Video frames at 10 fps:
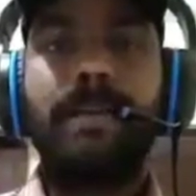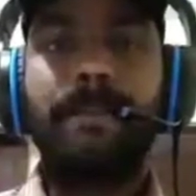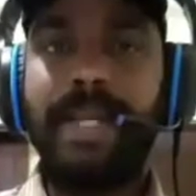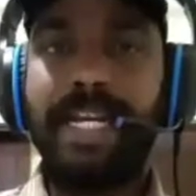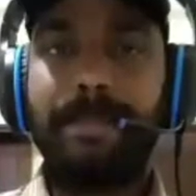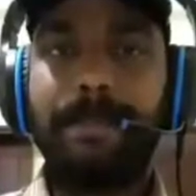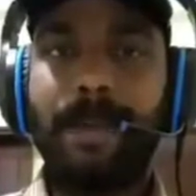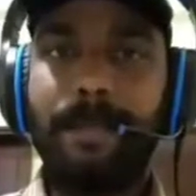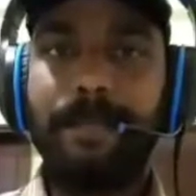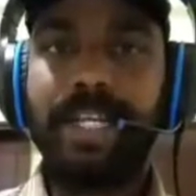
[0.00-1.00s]
blood
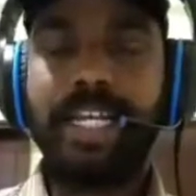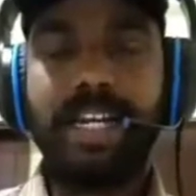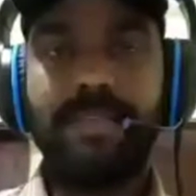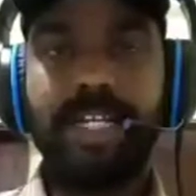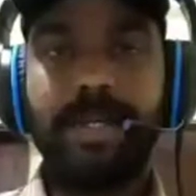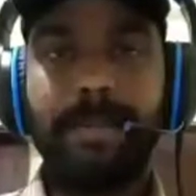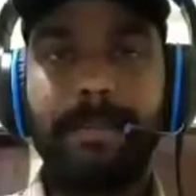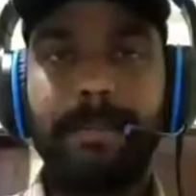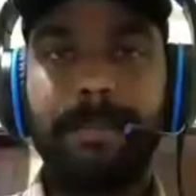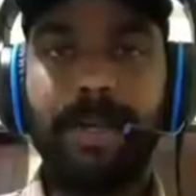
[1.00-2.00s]
pumping in our
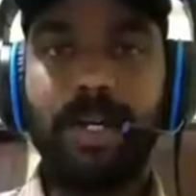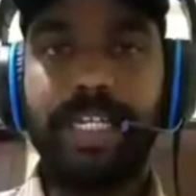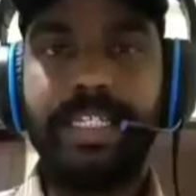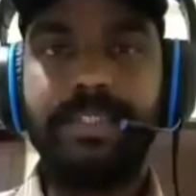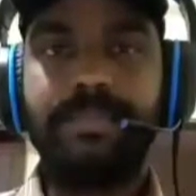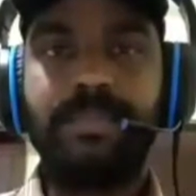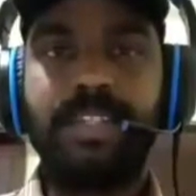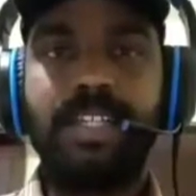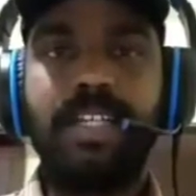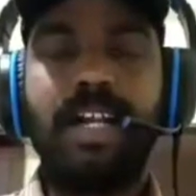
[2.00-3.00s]
body.
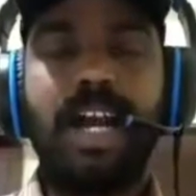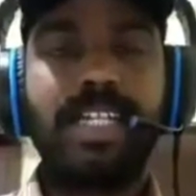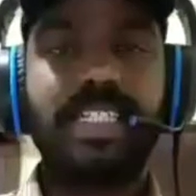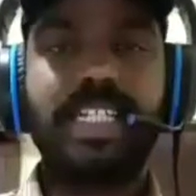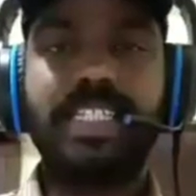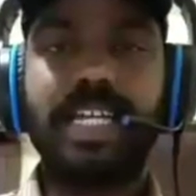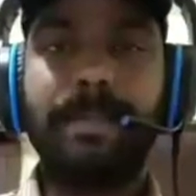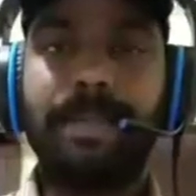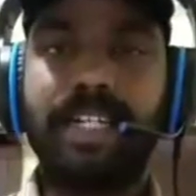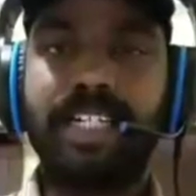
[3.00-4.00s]
Arteries are
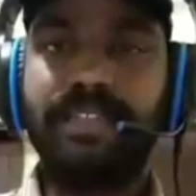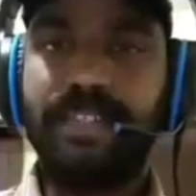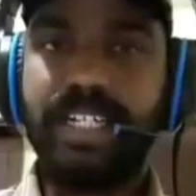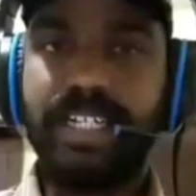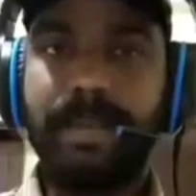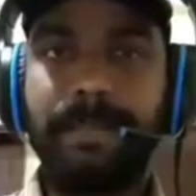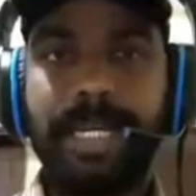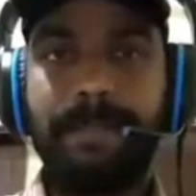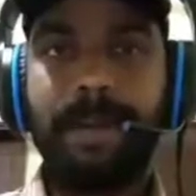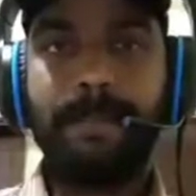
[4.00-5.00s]
important for
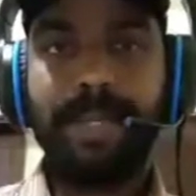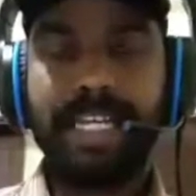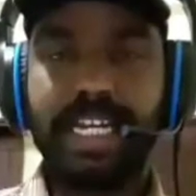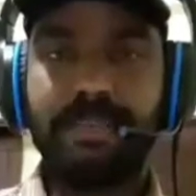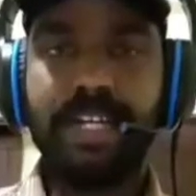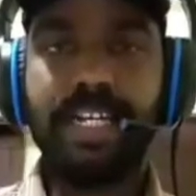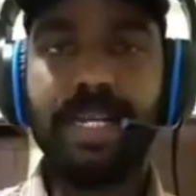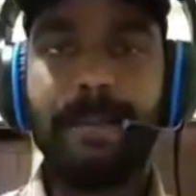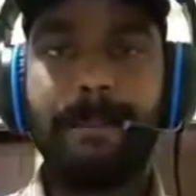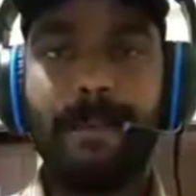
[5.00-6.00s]
blood pumping in our
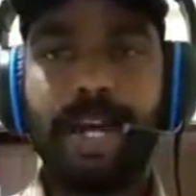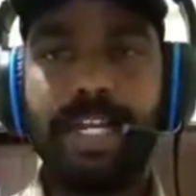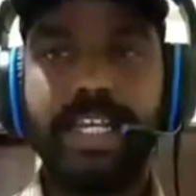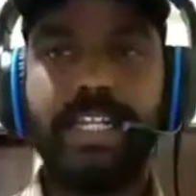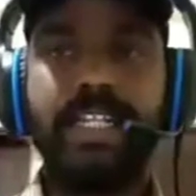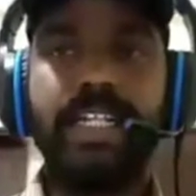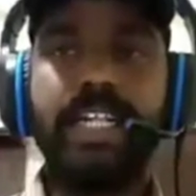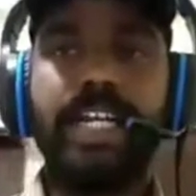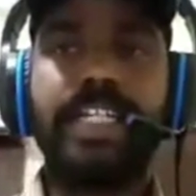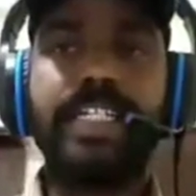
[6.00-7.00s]
body.
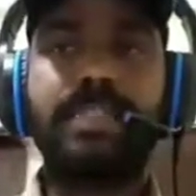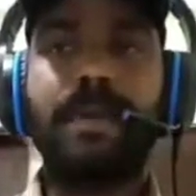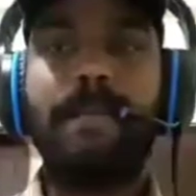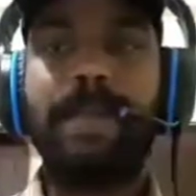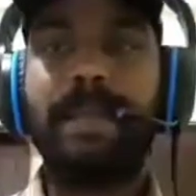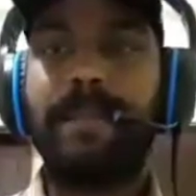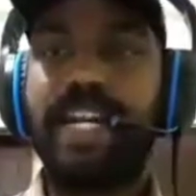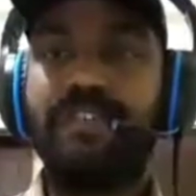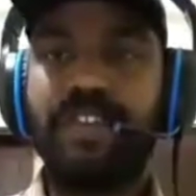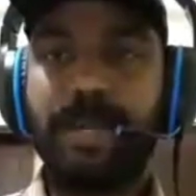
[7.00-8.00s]
It is pumping
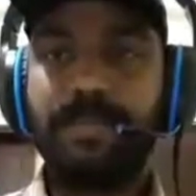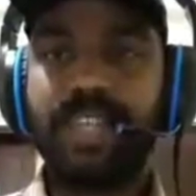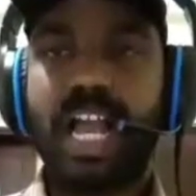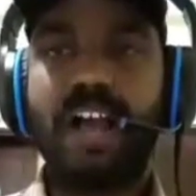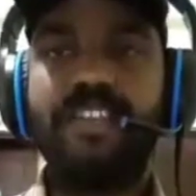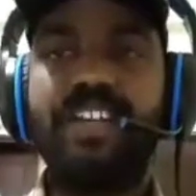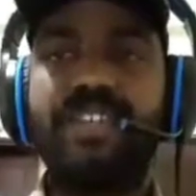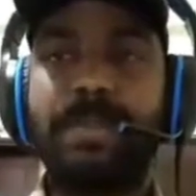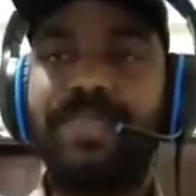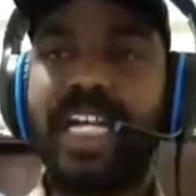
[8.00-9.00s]
blood from away
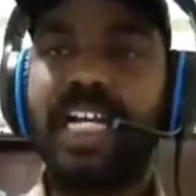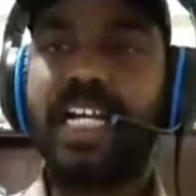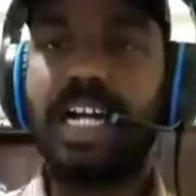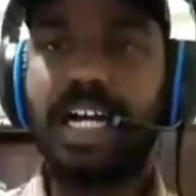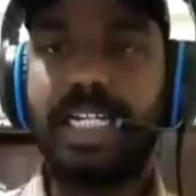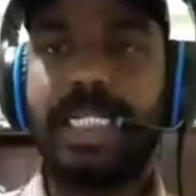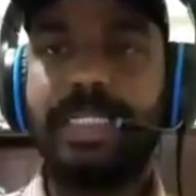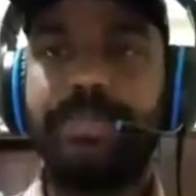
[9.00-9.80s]
from the heart.